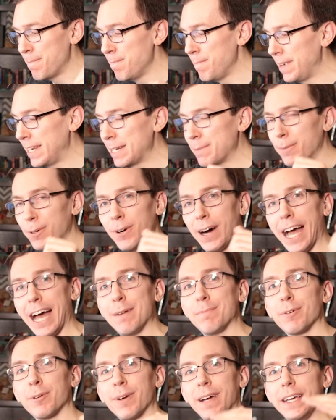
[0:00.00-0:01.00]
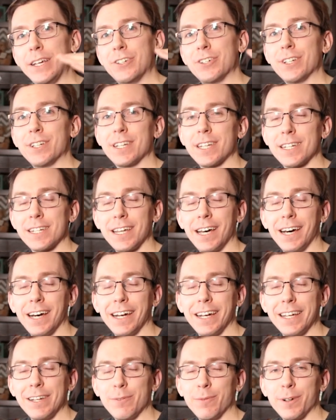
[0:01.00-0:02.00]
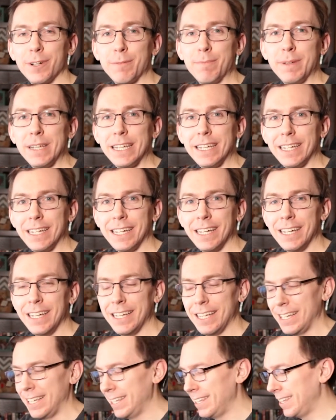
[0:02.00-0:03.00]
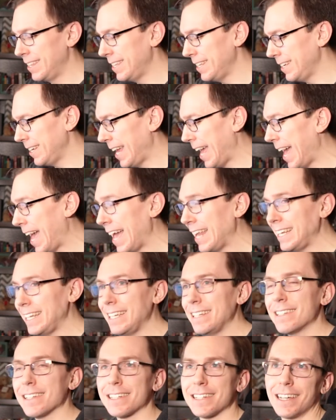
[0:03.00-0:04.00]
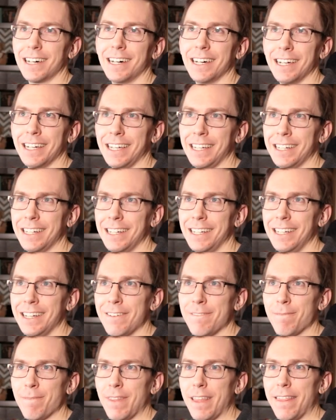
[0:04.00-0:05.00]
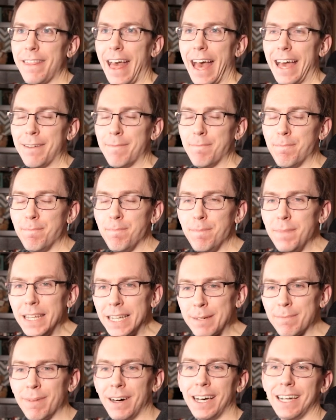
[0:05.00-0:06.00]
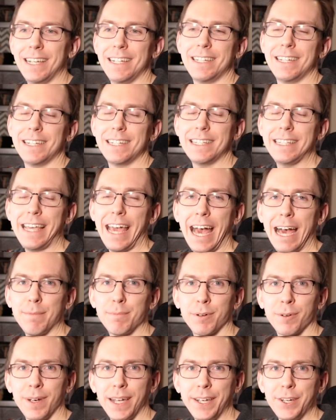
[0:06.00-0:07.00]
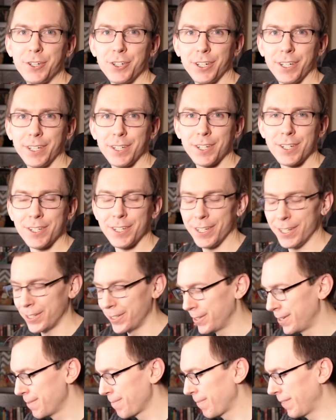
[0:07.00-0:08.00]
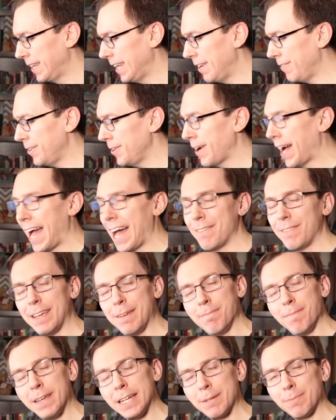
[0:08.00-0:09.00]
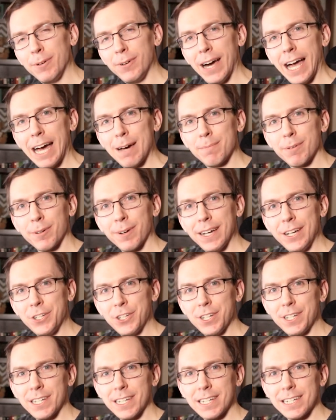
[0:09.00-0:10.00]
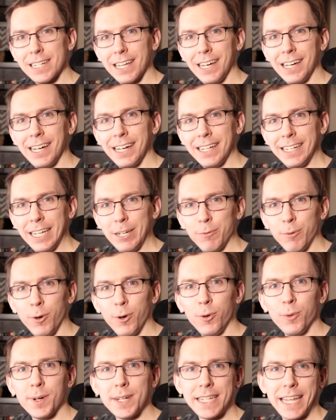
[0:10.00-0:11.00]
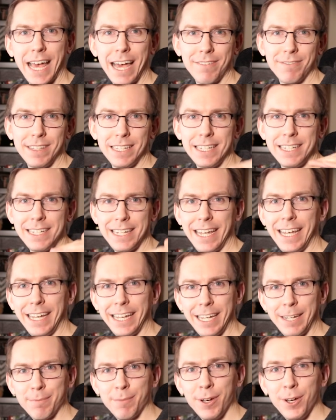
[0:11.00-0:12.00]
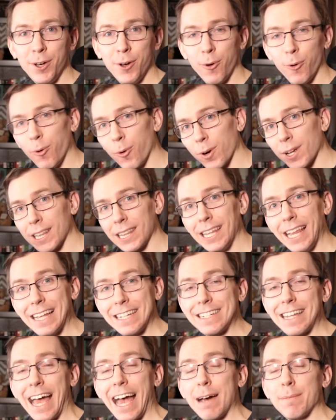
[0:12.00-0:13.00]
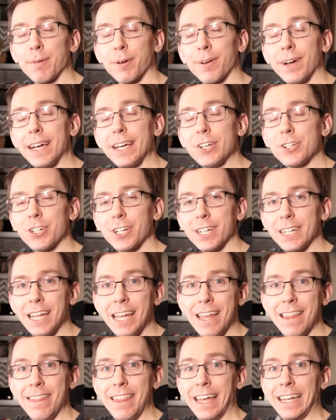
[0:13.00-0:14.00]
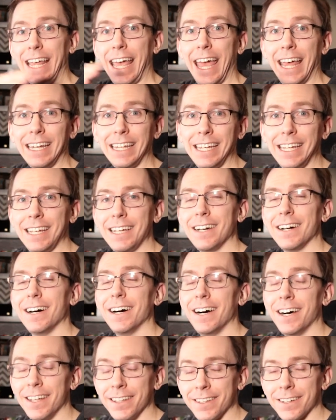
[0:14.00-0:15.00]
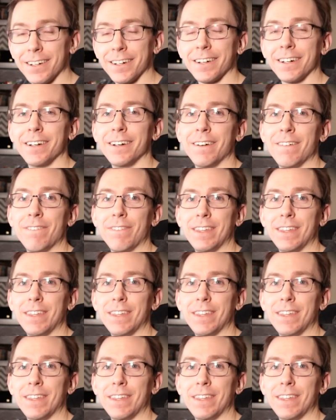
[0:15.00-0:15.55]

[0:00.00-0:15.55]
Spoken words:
minimal aberration design would be any design that minimizes the aberration. So if you have a minimal aberration design, it will always have the same or less aberration than any other